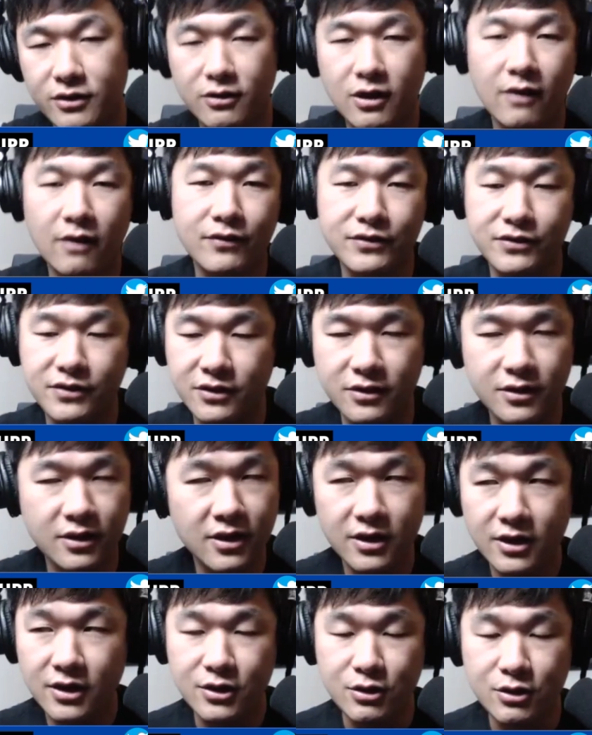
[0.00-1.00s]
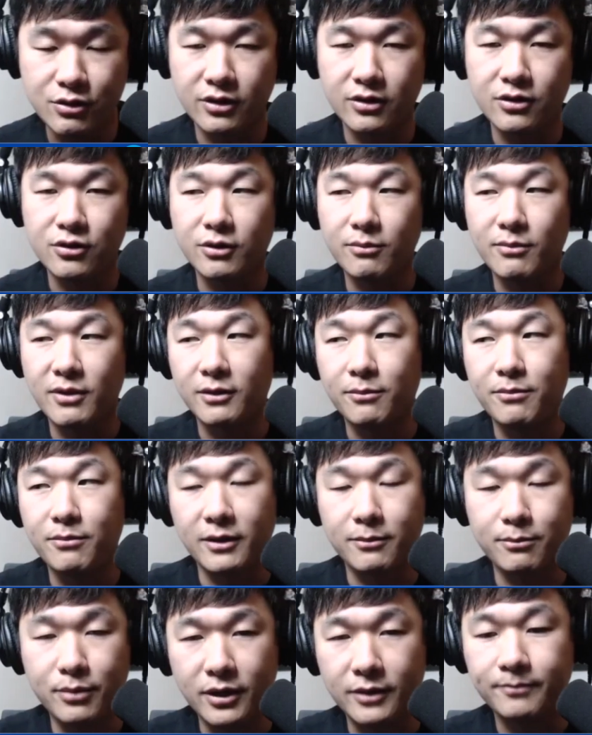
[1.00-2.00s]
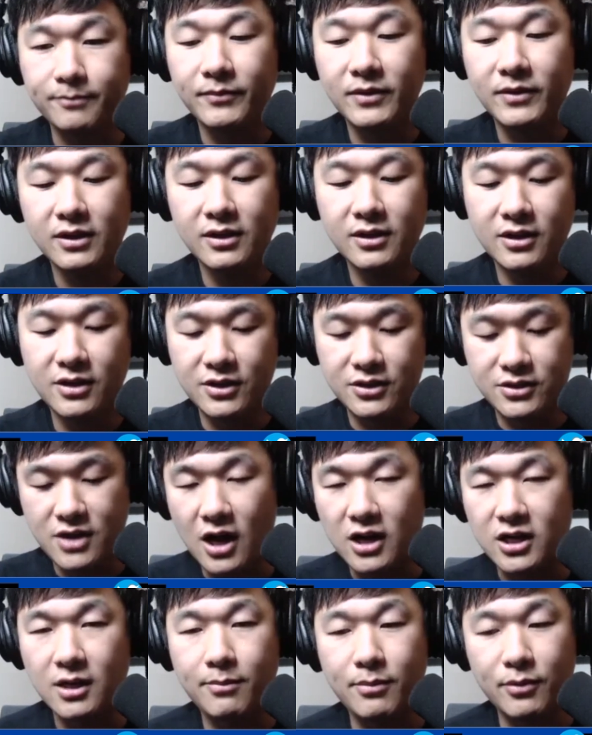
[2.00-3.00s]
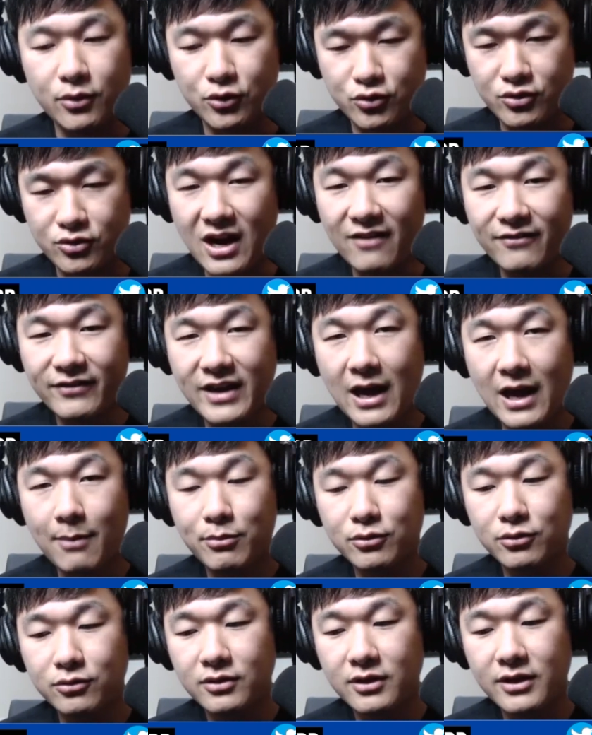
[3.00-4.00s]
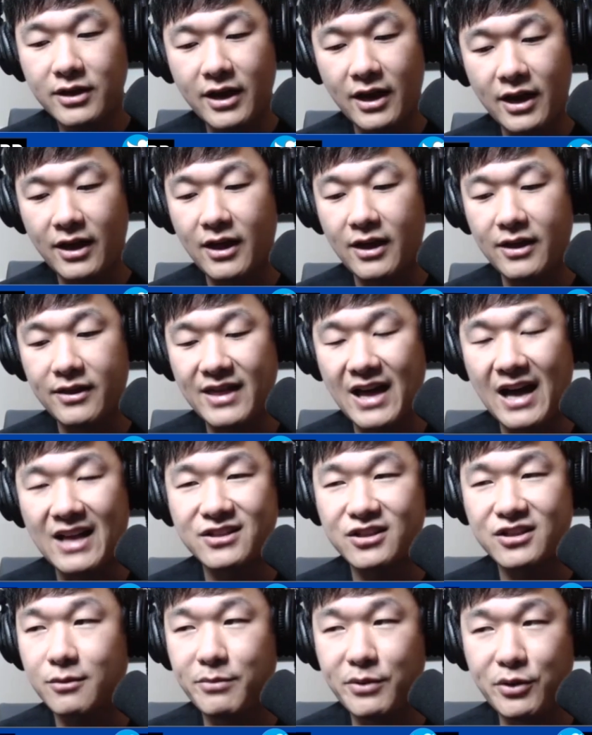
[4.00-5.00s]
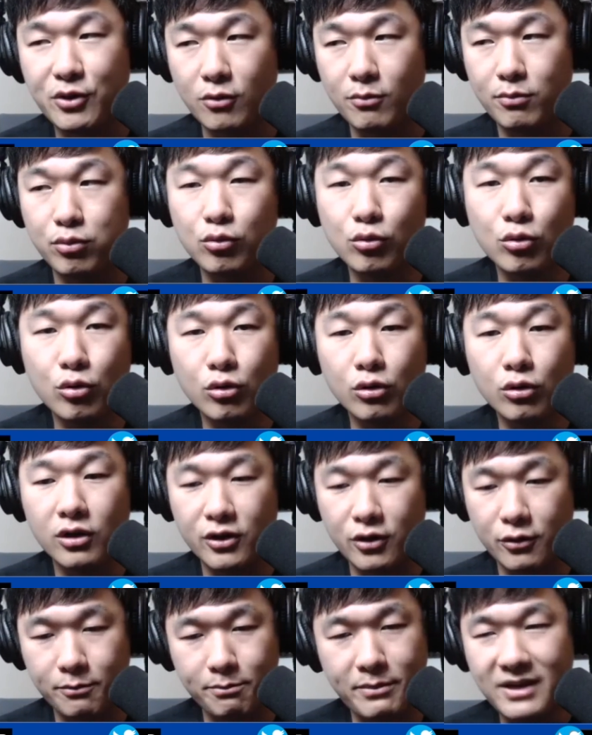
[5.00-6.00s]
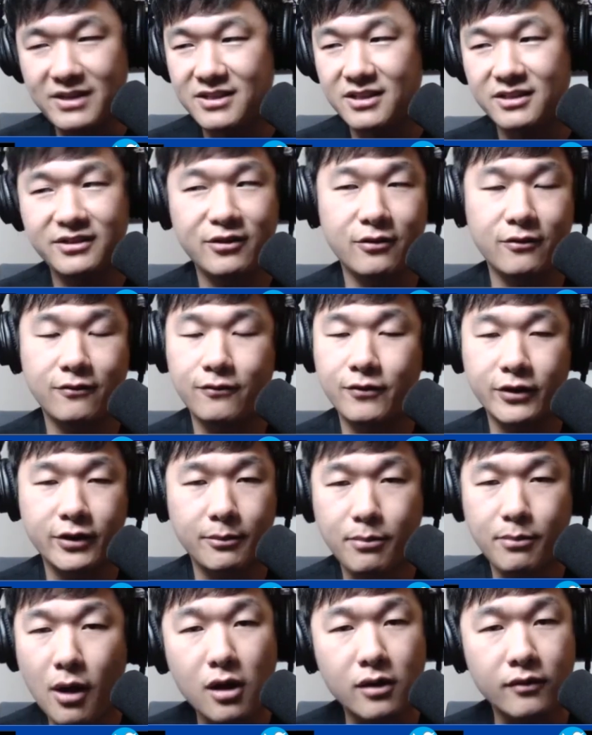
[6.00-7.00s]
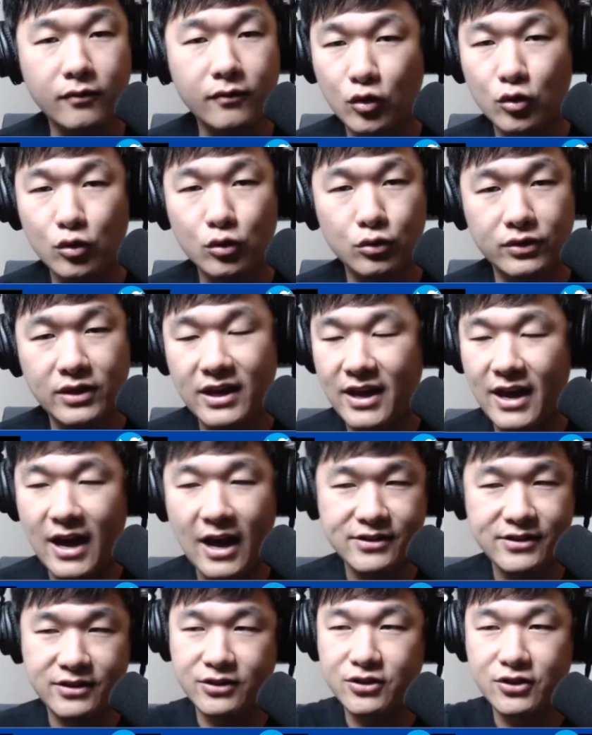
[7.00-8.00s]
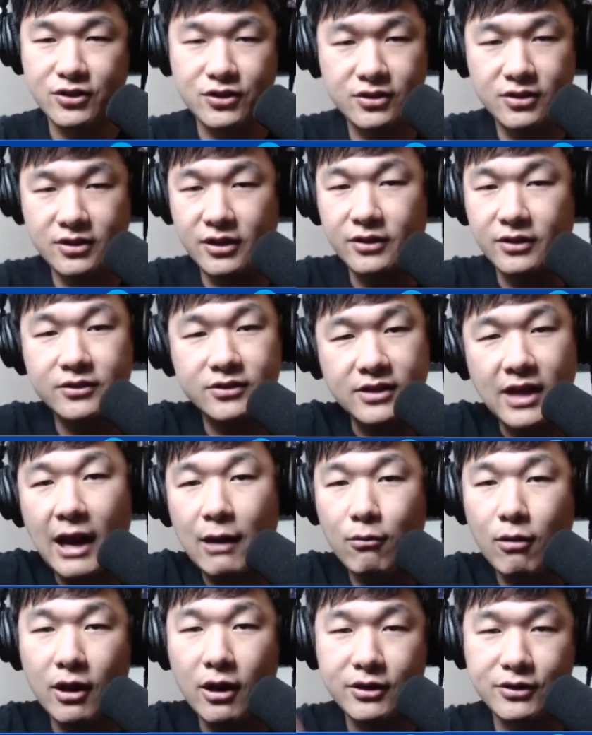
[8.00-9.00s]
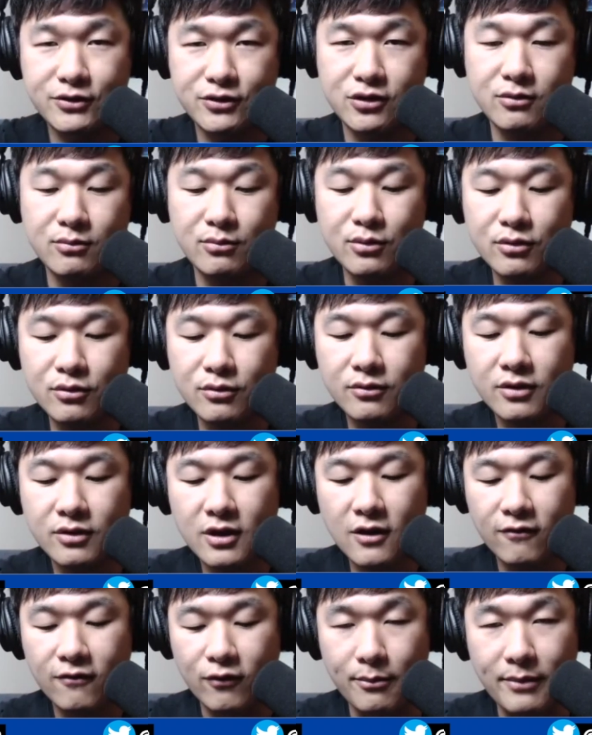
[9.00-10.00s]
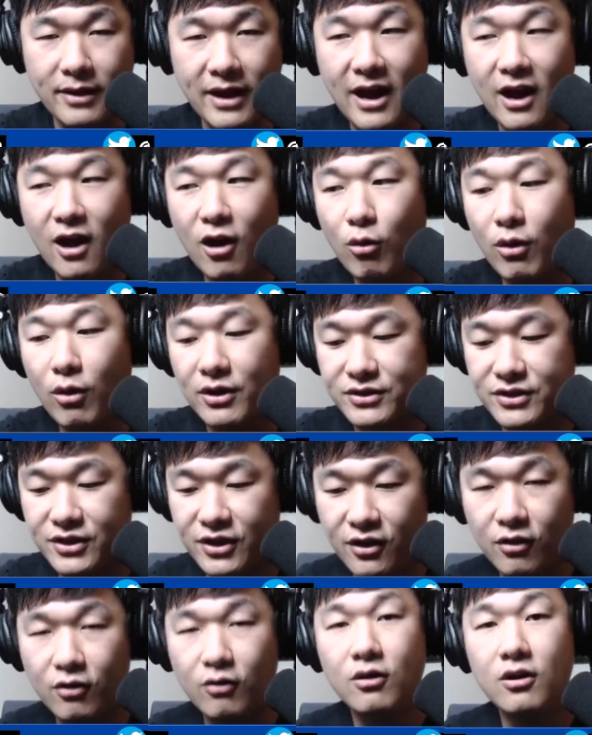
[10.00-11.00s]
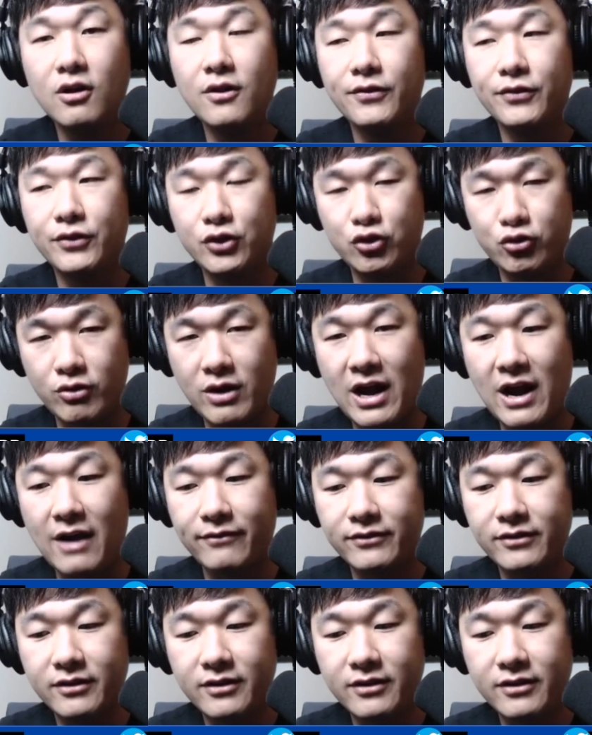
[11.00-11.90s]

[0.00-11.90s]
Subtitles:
Obviously, you can make a pick, but stock up on those draft capital, and that's going to be your pool or basically your freaking pot of gold as it just like skyrockets to the moon from now until the draft.